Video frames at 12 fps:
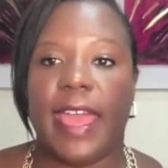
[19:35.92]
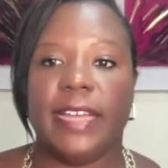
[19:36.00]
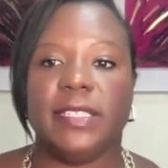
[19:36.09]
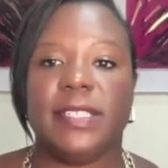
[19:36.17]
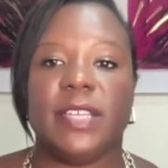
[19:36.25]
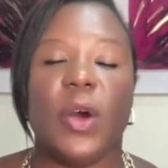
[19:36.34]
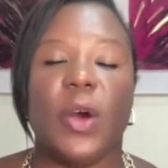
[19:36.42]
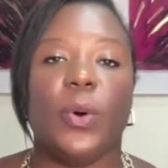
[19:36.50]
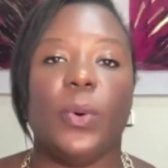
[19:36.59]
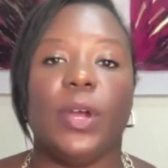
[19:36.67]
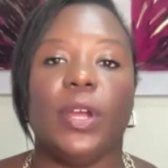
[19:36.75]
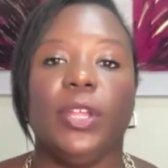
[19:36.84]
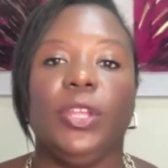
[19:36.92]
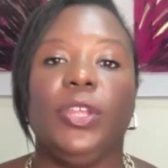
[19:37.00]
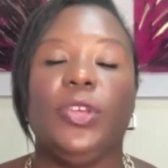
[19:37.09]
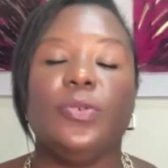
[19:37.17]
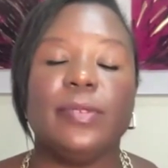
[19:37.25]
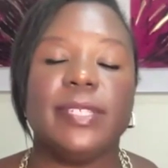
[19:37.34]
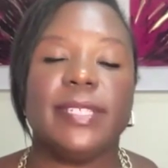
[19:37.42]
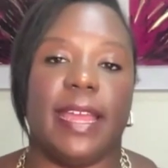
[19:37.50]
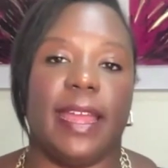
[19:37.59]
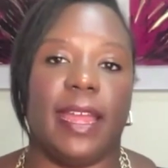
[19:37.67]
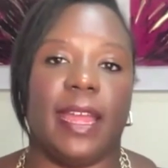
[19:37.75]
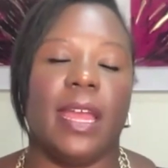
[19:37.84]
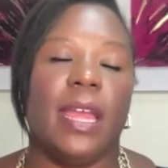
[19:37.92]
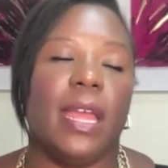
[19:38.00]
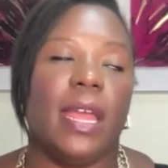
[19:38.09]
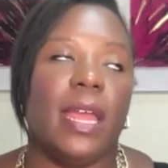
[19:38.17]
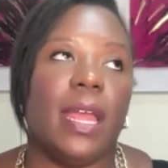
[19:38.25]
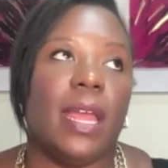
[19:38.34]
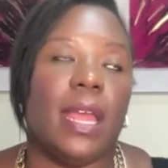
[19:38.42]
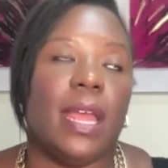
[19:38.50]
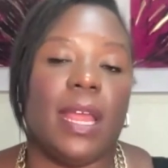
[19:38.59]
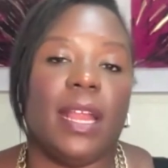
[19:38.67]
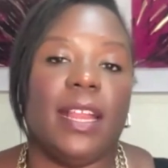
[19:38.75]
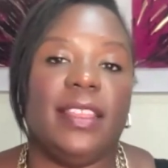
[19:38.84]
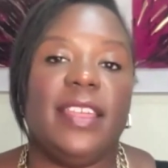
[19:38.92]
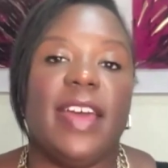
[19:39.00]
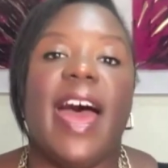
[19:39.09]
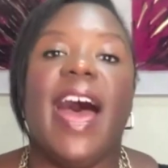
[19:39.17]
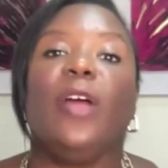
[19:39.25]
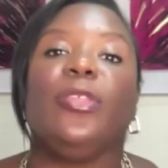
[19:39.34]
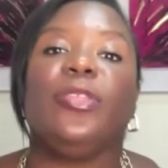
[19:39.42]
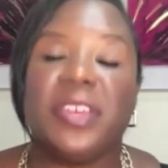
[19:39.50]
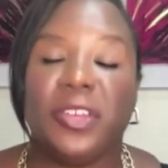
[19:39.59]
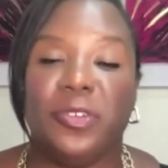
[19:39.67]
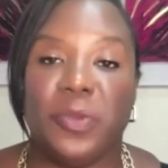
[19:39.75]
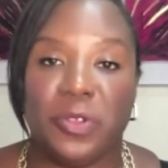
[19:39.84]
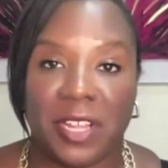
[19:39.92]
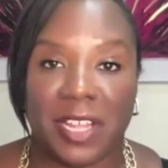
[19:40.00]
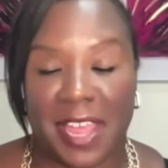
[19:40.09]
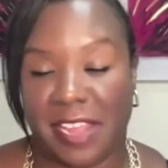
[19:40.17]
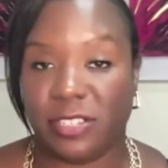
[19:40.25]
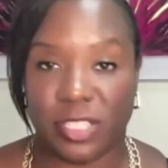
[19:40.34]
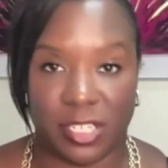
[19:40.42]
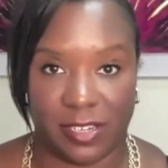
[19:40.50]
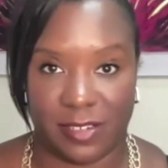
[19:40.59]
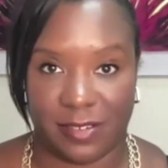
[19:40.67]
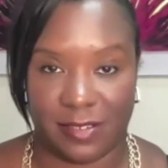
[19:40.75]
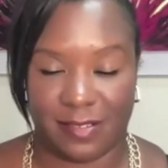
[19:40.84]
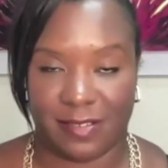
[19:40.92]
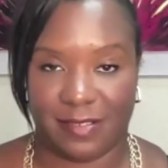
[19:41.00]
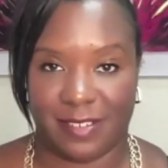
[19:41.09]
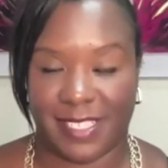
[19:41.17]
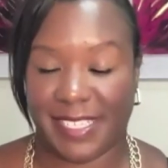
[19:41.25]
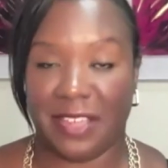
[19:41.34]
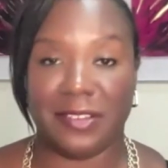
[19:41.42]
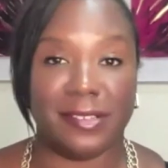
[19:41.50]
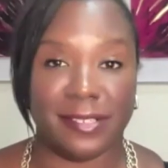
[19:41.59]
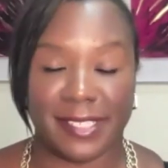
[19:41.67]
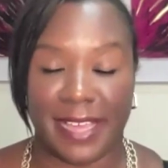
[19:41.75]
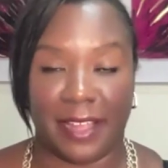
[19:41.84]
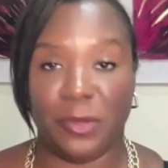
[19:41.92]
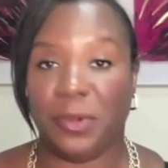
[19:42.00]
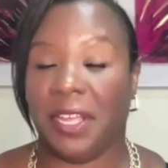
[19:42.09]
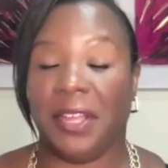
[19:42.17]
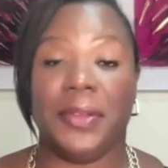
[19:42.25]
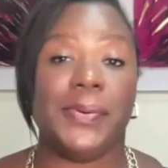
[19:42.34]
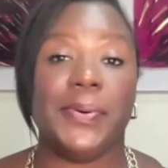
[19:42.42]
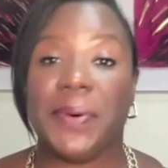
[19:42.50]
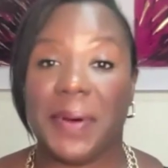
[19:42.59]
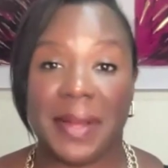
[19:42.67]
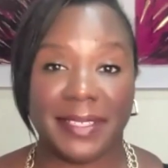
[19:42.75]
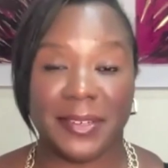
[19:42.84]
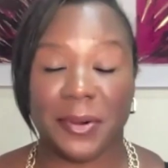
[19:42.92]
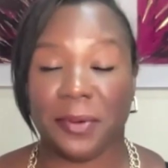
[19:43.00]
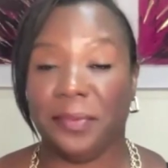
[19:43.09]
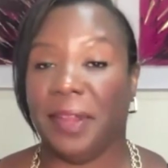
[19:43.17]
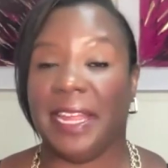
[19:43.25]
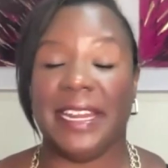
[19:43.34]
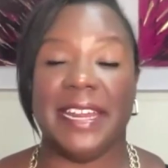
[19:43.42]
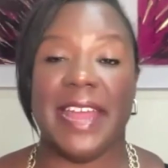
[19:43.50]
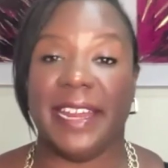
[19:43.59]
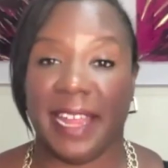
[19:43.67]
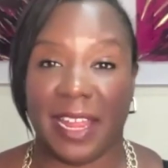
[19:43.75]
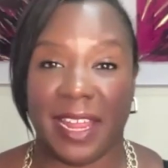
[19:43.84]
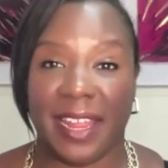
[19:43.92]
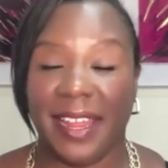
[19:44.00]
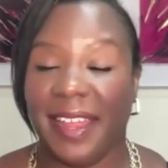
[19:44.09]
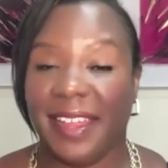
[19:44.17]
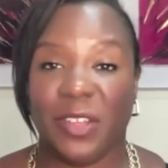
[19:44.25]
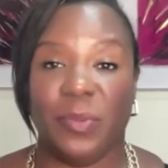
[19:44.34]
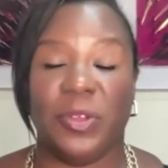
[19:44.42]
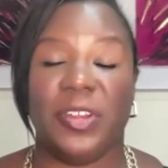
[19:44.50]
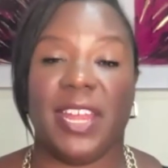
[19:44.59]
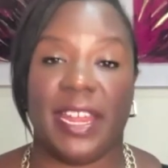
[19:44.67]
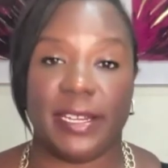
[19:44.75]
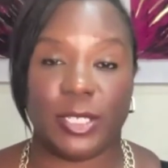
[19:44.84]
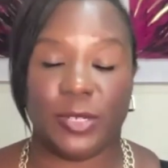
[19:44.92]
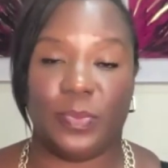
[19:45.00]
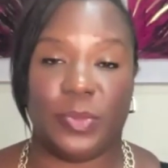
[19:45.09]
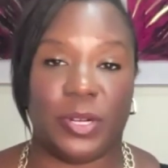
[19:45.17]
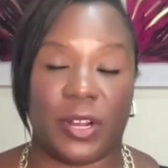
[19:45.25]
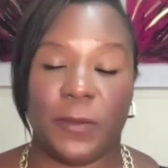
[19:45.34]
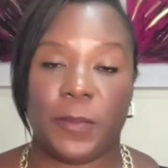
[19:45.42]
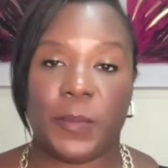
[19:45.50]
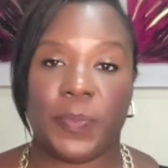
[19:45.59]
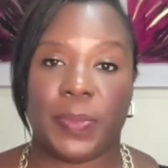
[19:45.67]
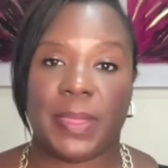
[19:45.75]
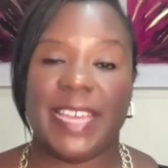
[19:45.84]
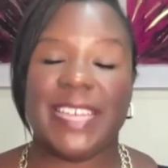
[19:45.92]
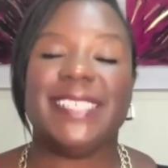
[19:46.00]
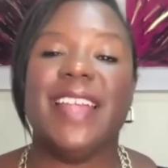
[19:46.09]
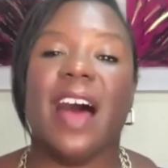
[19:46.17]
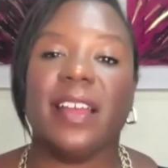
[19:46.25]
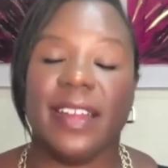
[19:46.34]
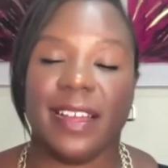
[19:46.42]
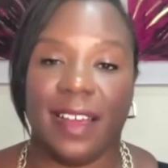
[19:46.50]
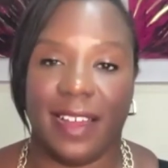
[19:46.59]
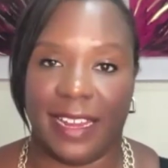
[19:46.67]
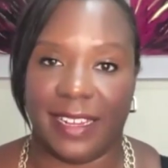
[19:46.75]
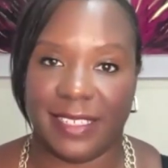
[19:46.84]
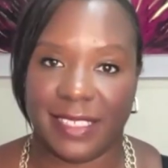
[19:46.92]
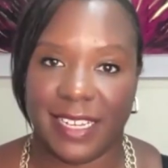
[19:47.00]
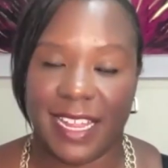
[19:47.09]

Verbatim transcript: And so, using the healthy communication skills that you can Google or read in any communication book is not going to cut it.